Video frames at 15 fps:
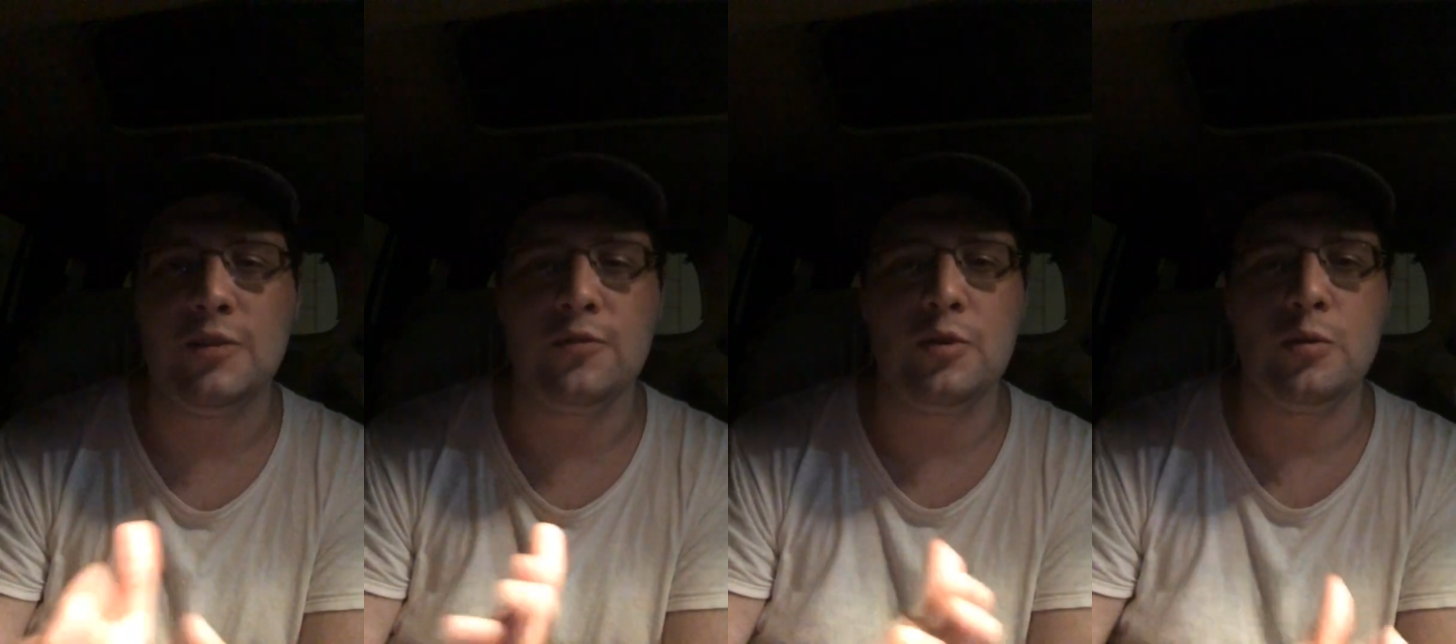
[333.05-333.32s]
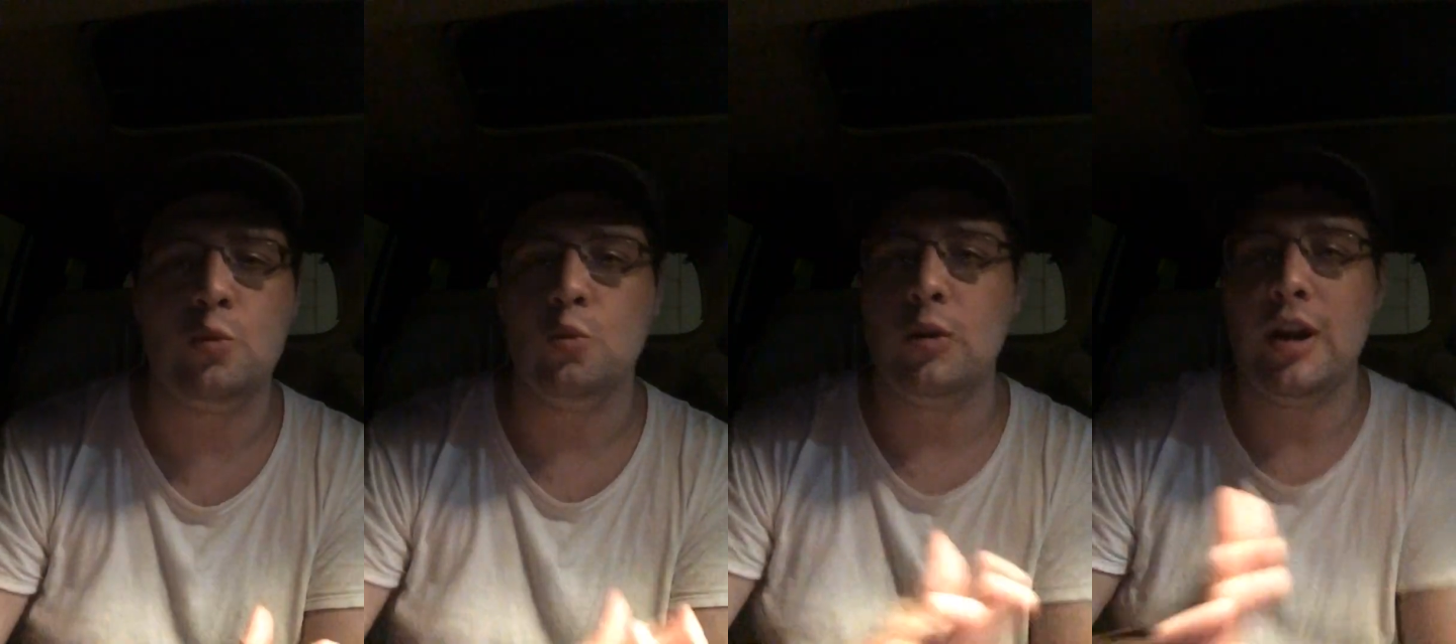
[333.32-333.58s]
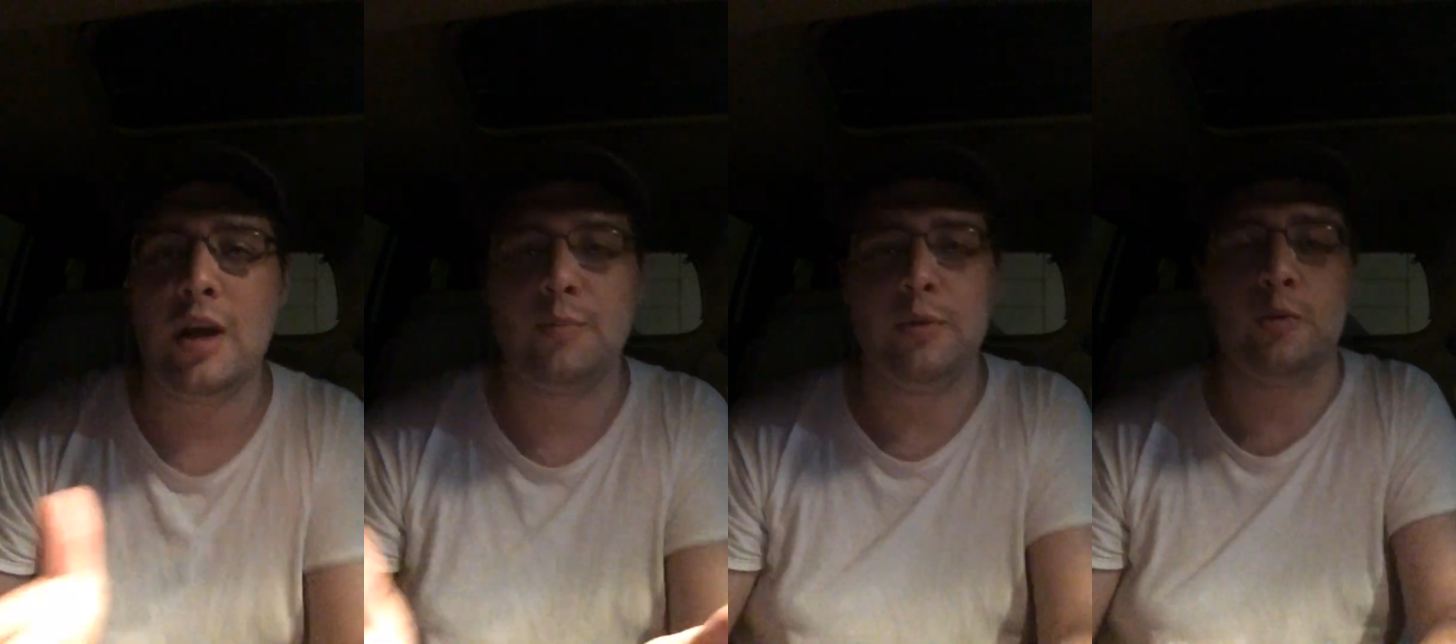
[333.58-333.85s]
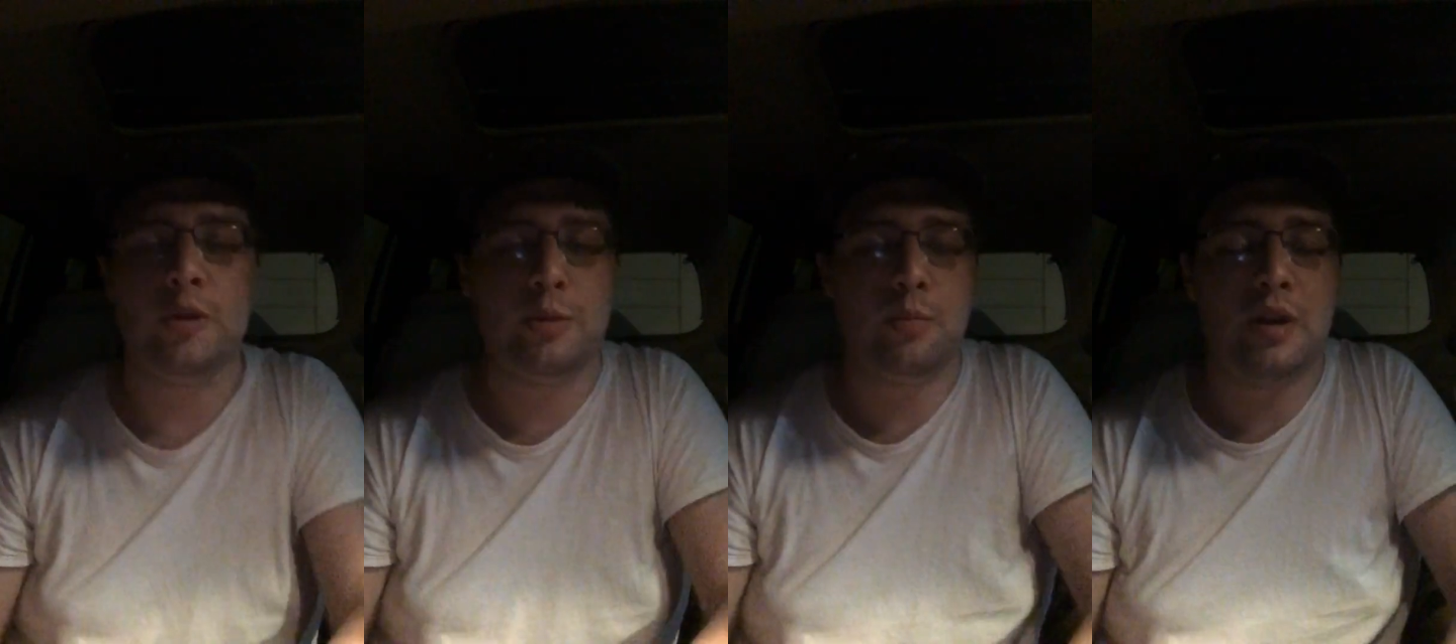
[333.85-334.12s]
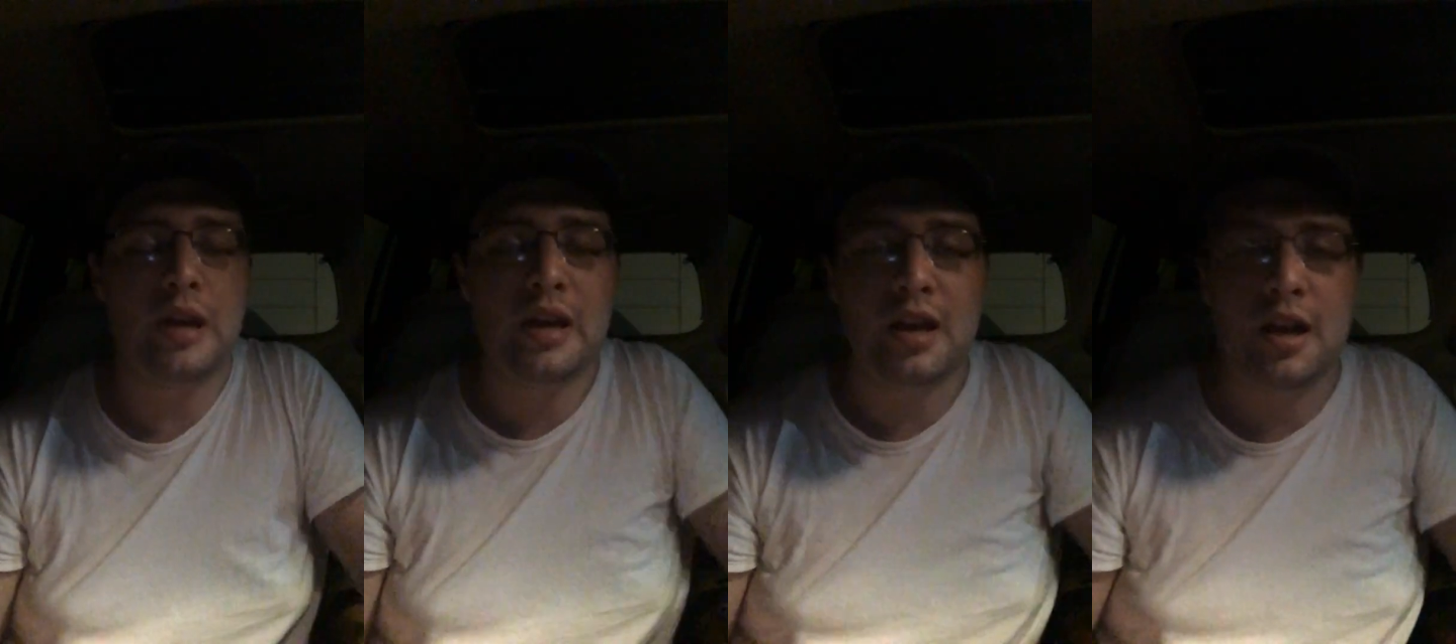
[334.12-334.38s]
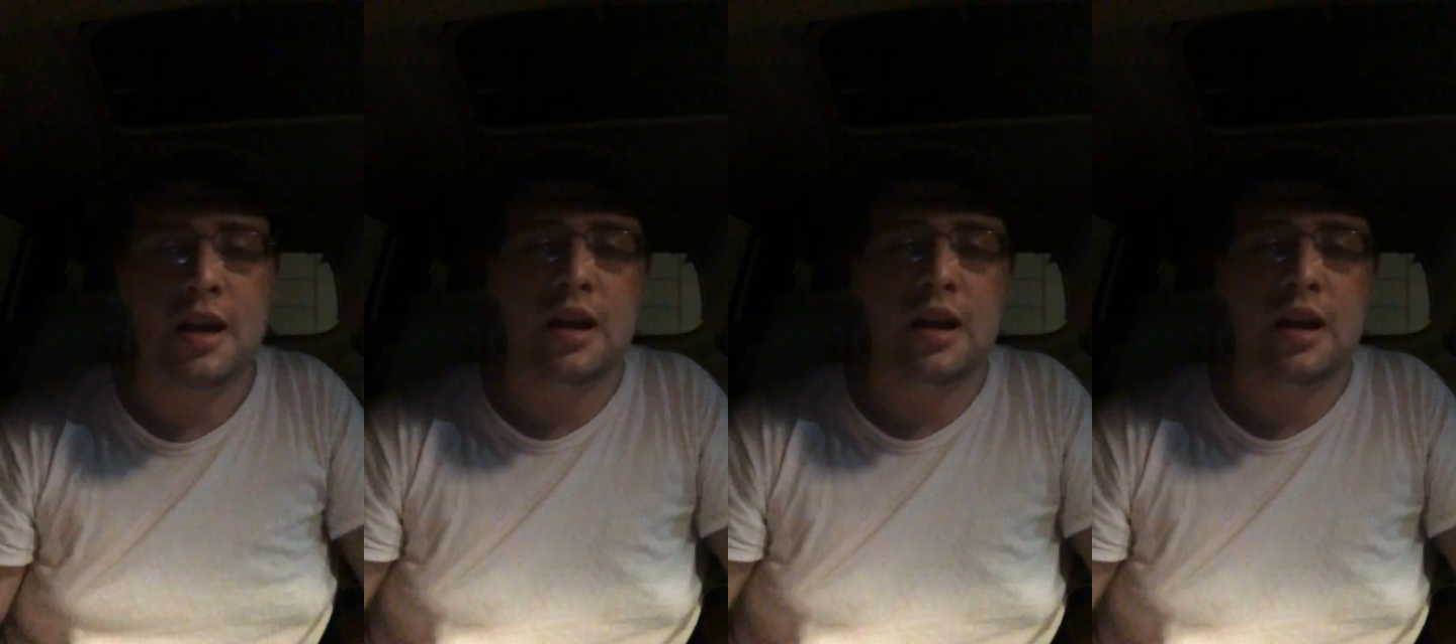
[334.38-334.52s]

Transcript: for what happened with me,